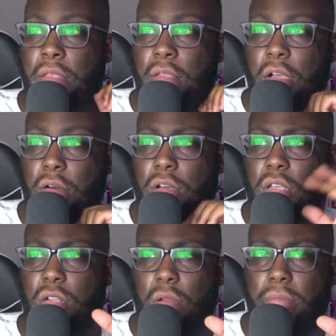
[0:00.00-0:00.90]
or
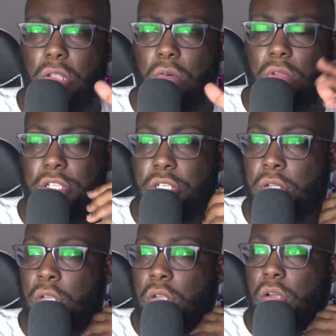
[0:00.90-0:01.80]
a bit coldish,
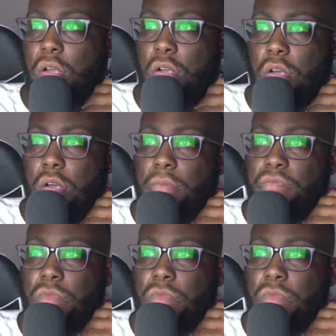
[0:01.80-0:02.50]
um,